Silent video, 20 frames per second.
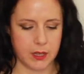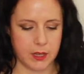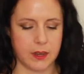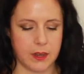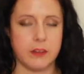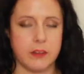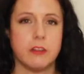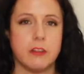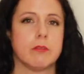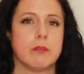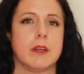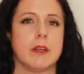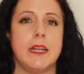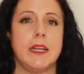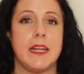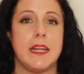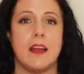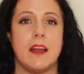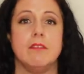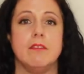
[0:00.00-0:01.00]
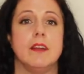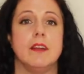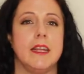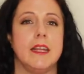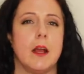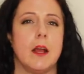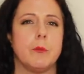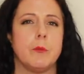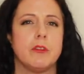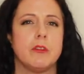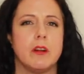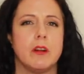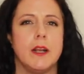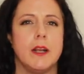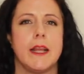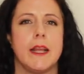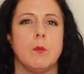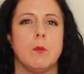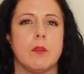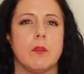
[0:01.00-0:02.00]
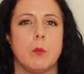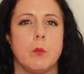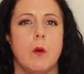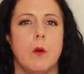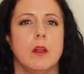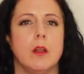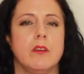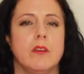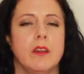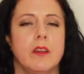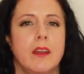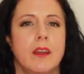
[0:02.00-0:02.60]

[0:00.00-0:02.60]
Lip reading: really am struggling with what